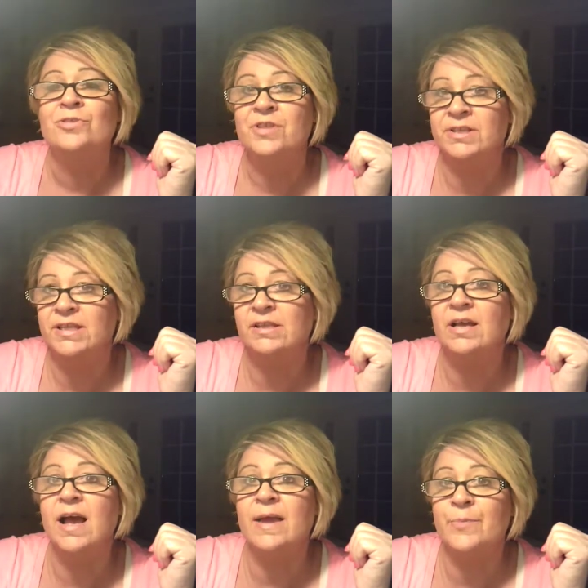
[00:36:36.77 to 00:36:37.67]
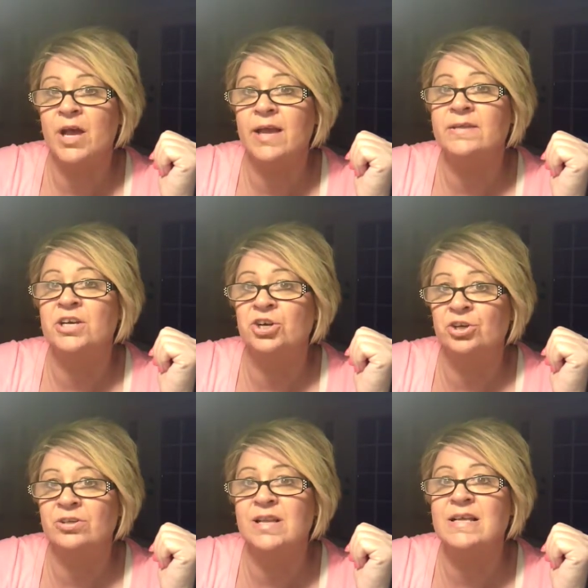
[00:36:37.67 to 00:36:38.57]
The little guy behind the
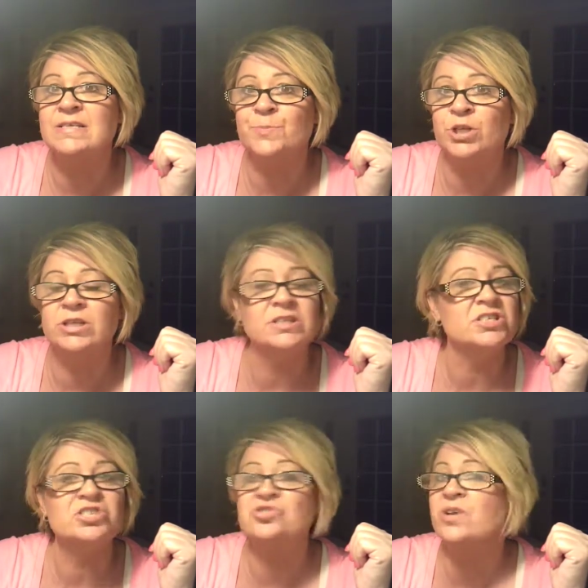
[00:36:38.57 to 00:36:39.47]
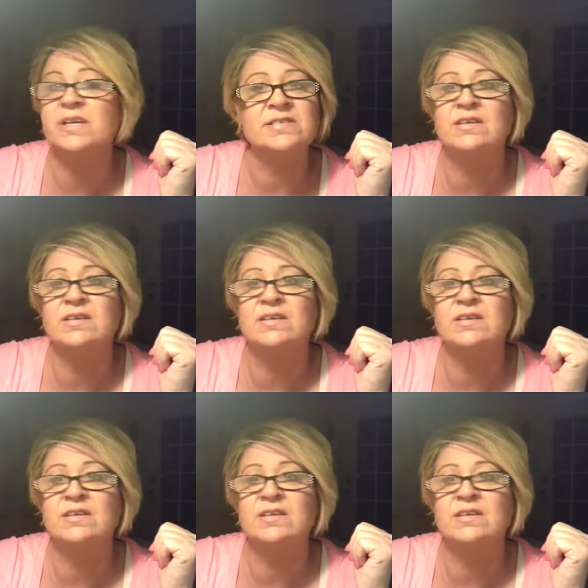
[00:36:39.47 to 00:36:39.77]
curtain that's pulling the strings,